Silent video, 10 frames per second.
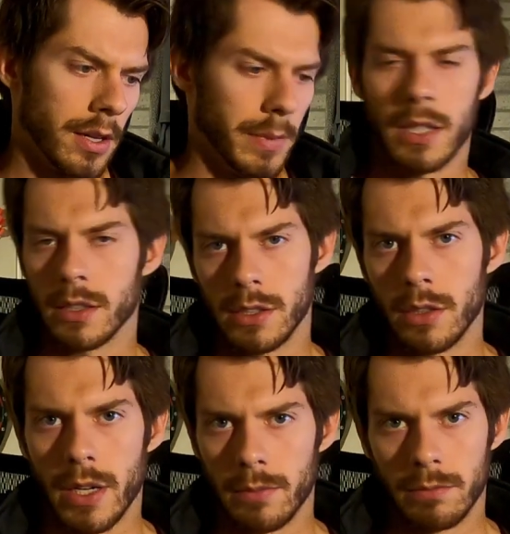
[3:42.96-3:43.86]
because, you
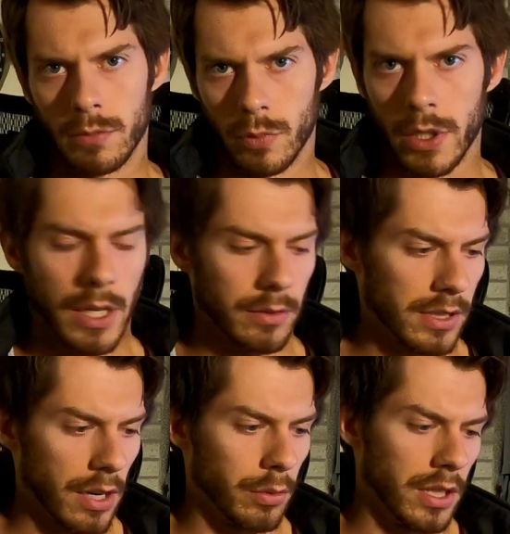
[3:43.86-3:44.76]
know, I'm running
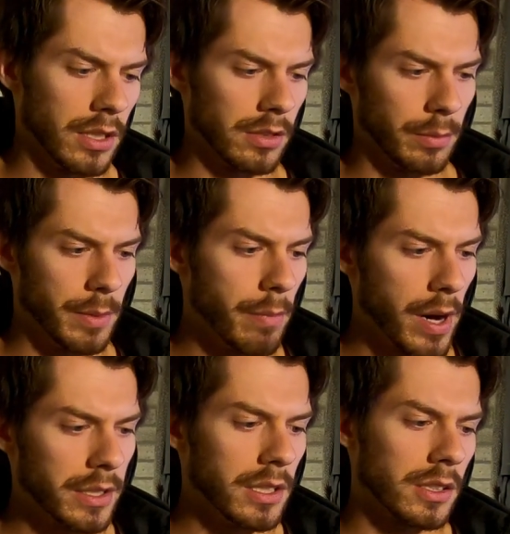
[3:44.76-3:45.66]
outside with it. It's a little bit
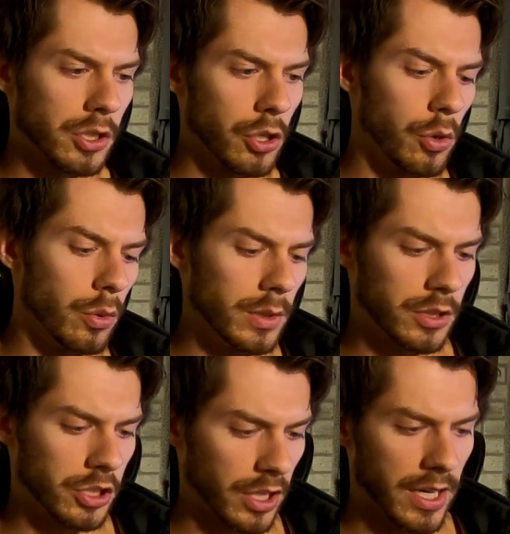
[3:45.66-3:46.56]
muddy, it's cold,
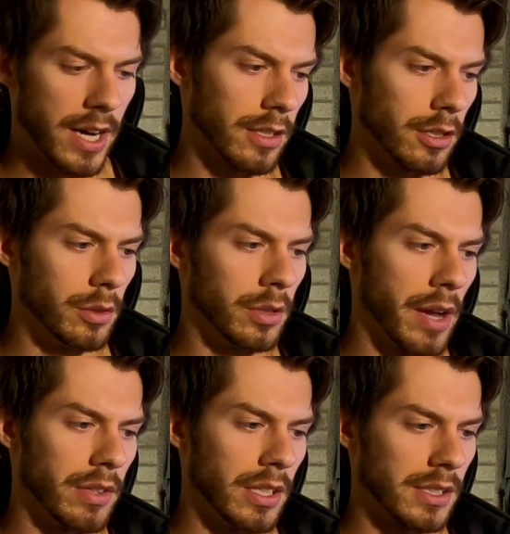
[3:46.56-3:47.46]
it's Chicago,
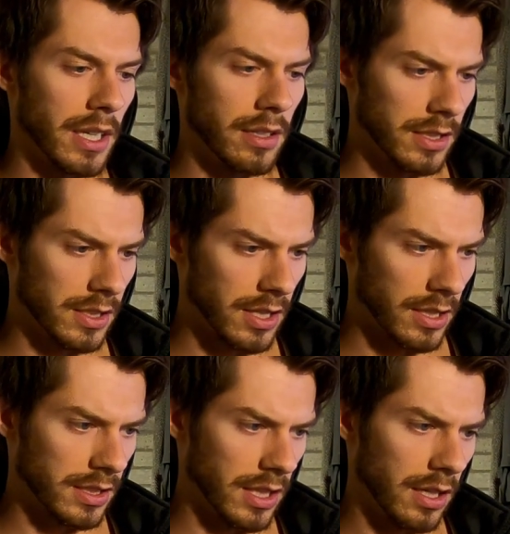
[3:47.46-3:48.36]
everything's kind of
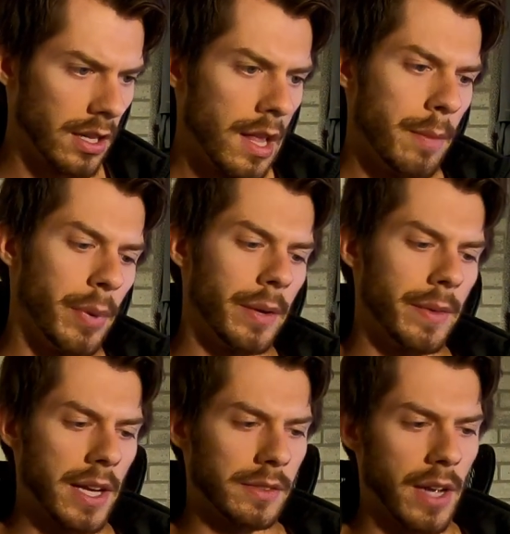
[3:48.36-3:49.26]
disgusting.
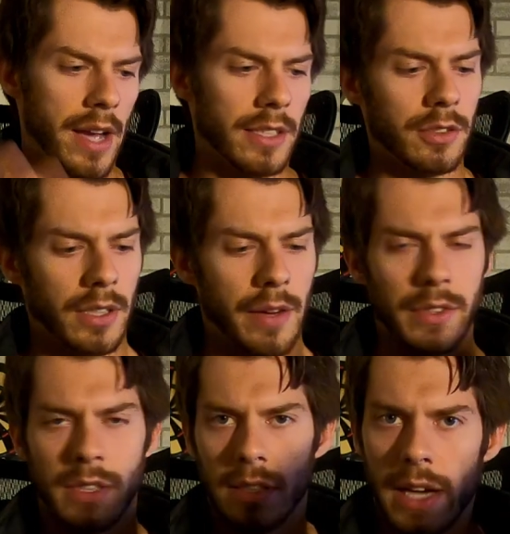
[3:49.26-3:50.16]
But as you can
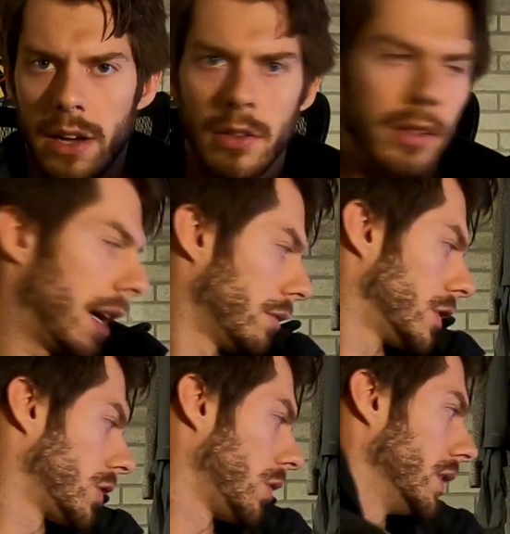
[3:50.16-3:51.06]
obviously tell, the
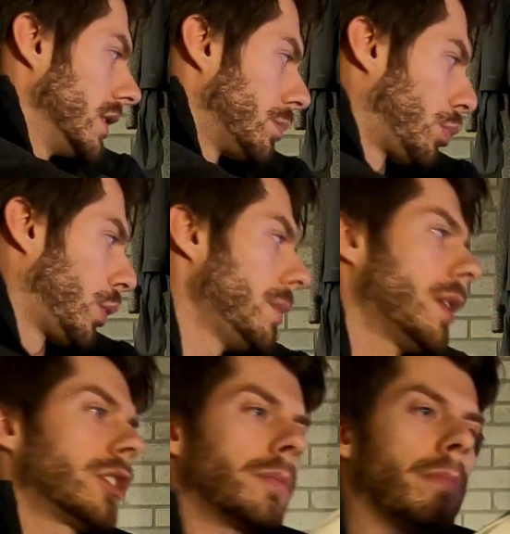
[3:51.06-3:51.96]
outsole is pretty much